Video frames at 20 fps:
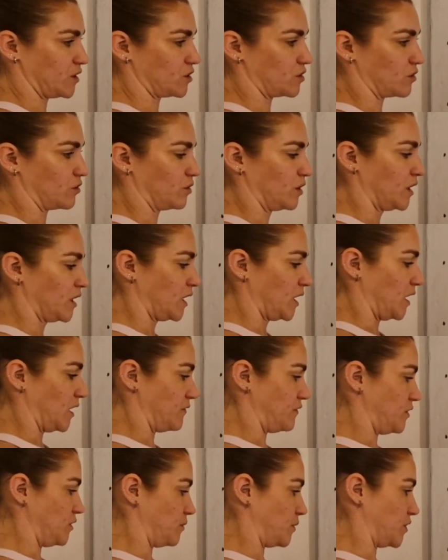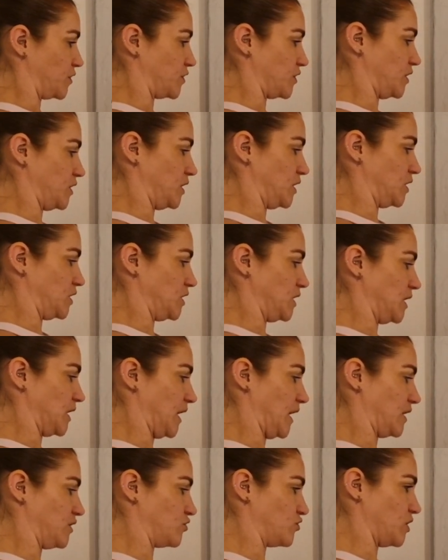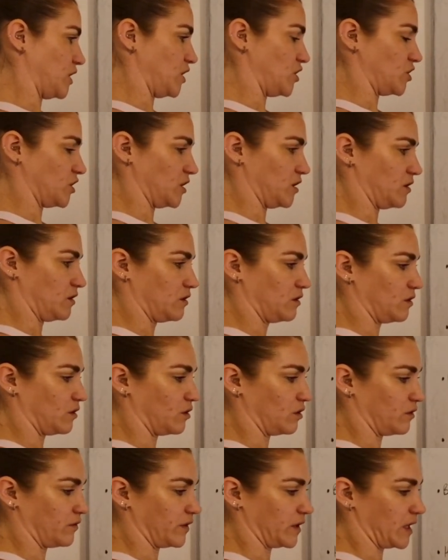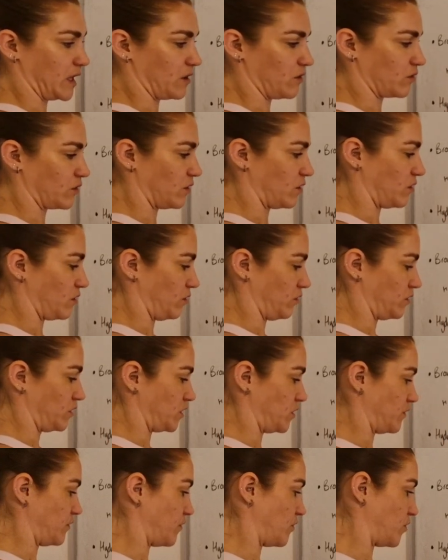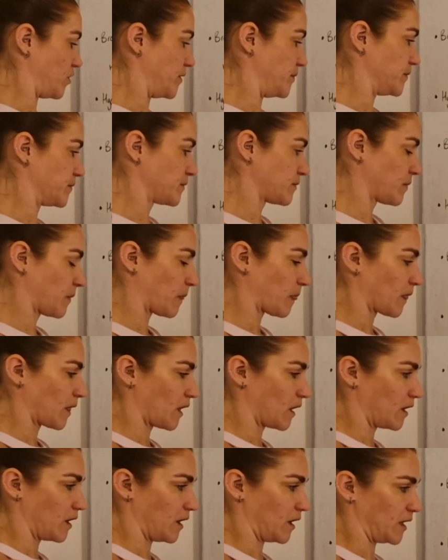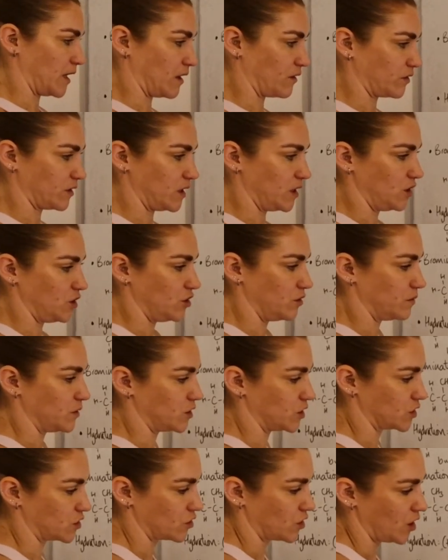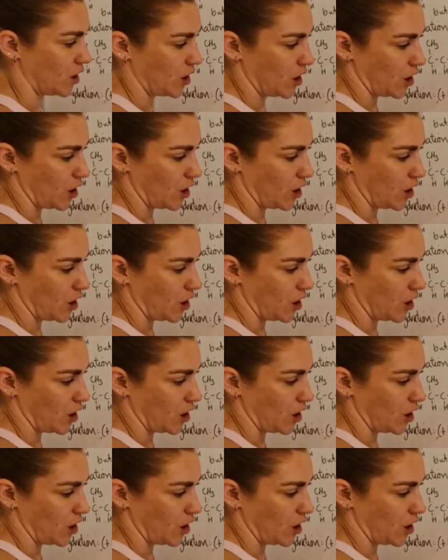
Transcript: So if you were doing the dehydration of an alcohol to form an alkene, you would just